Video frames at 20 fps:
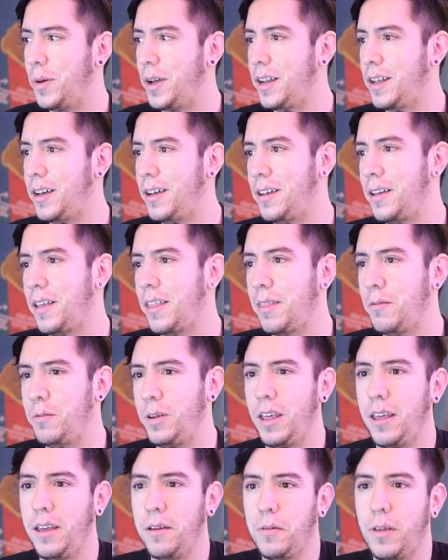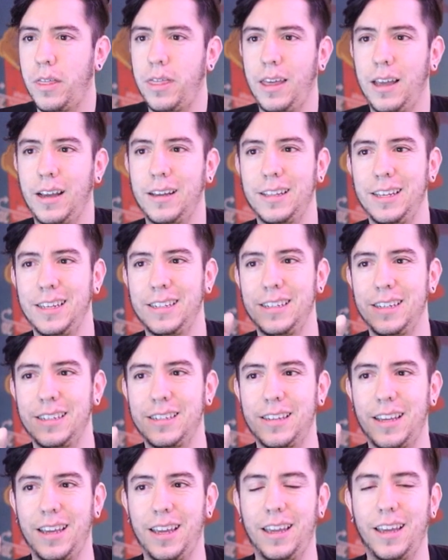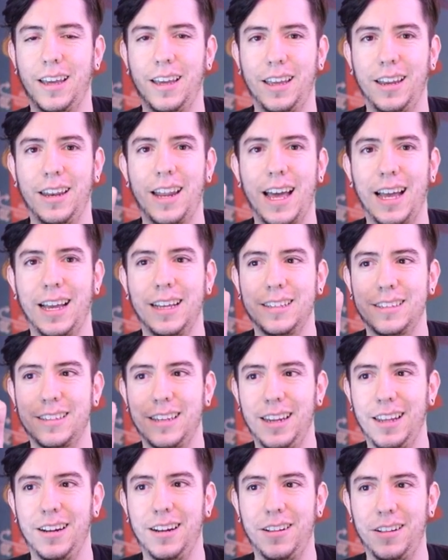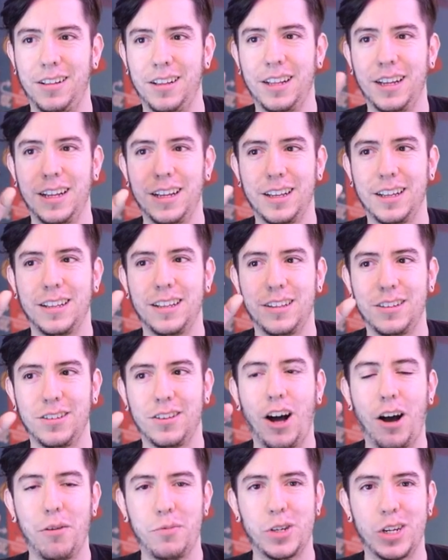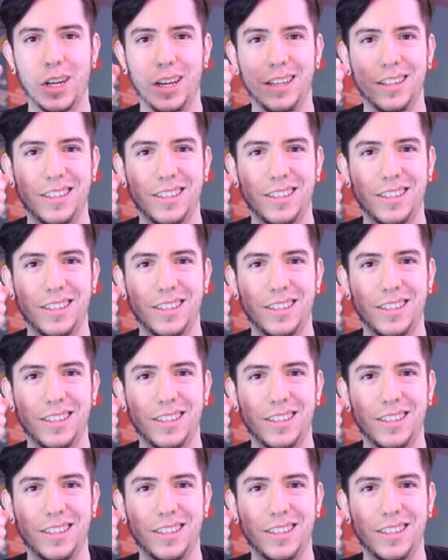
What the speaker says: But we think this is a nice little object.